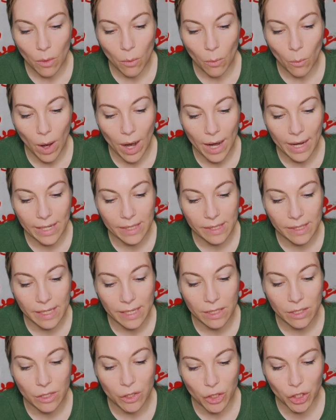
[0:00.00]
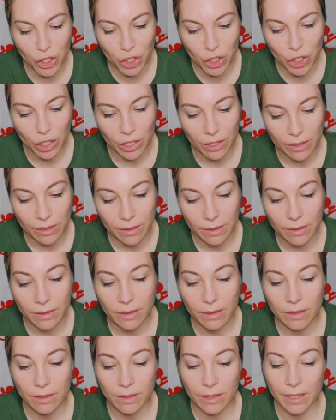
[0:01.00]
Why is he... Shh!
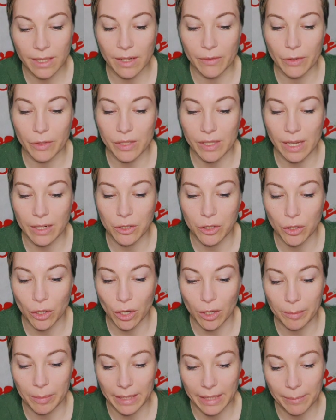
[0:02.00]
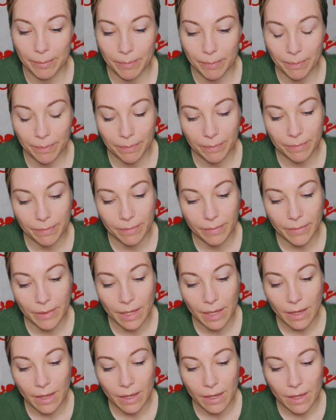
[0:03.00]
The giver said sharply.
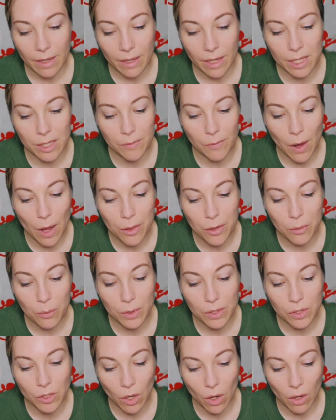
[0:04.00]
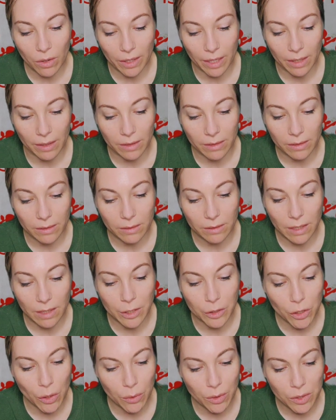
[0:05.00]
His father was talking,
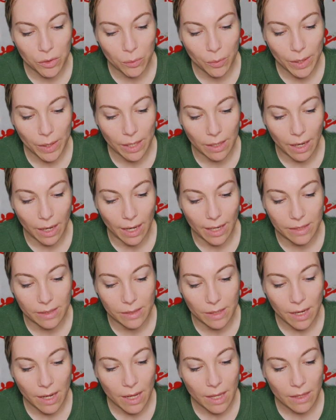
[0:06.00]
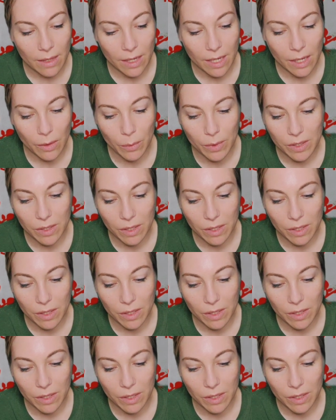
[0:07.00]
and Jonas realized that he was